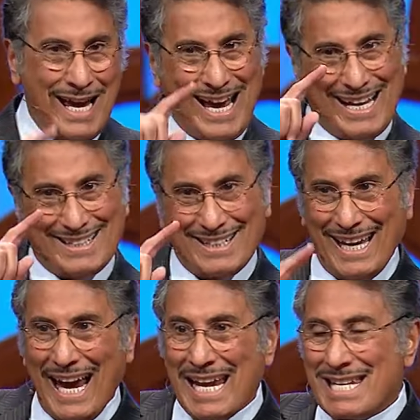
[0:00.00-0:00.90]
at the
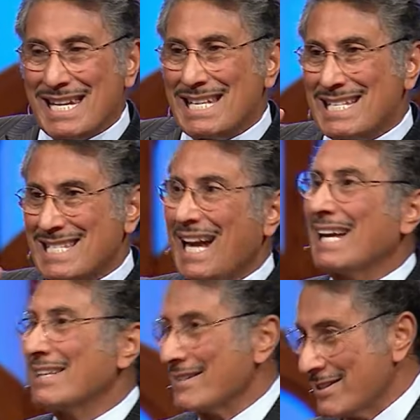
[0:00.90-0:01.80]

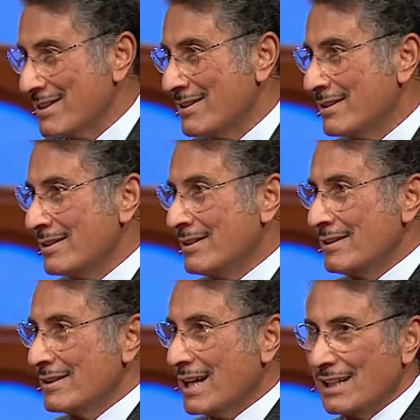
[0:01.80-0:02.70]
82nd.
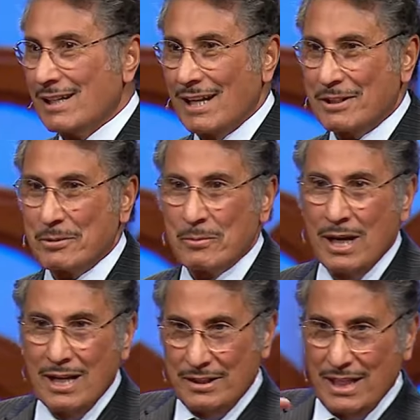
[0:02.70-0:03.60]
Calculate them.
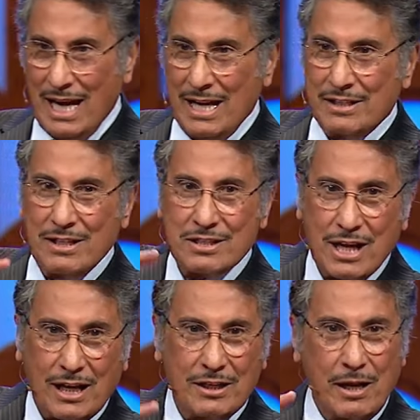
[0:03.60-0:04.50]
The
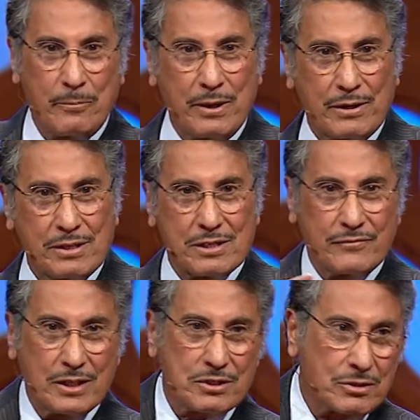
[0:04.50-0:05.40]
82nd appearance of
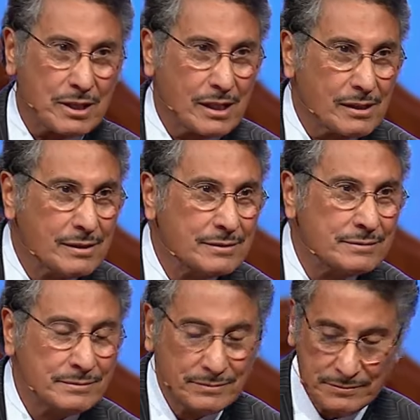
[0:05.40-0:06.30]
this gorilla.
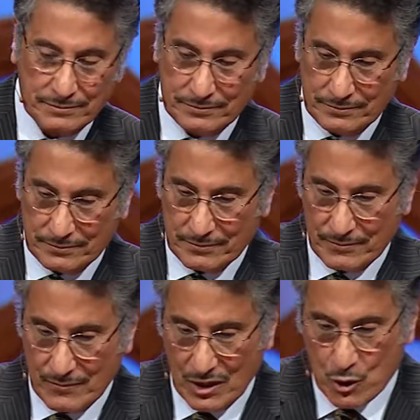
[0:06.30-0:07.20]

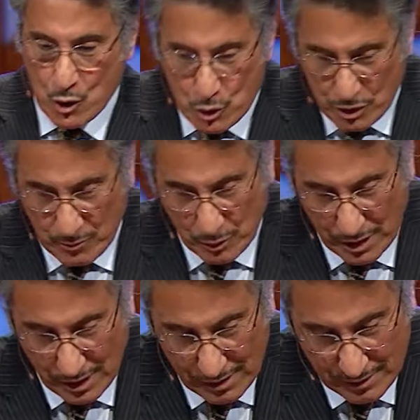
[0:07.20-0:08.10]
Gruesome
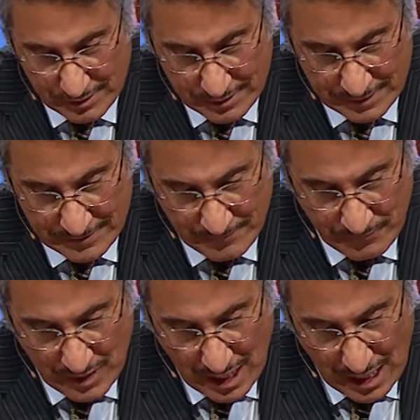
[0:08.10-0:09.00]
gorilla.
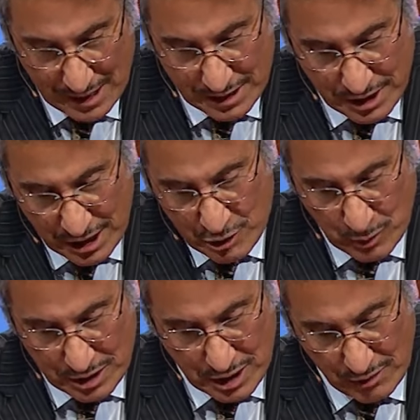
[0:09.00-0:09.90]
And he sees
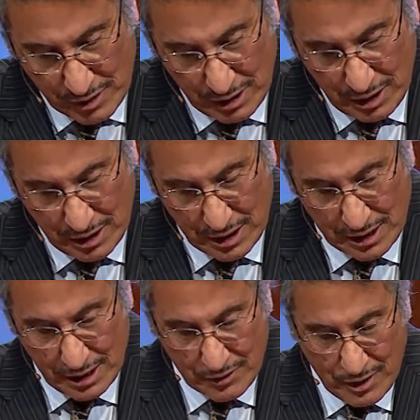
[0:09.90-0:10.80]
what's going on, and
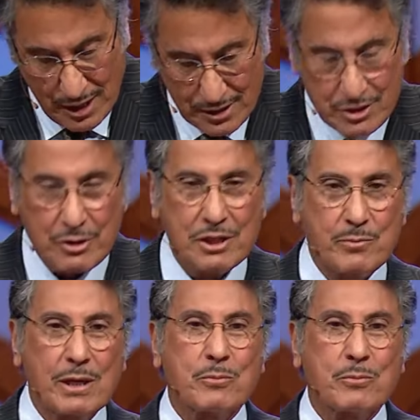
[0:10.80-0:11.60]
he runs to his big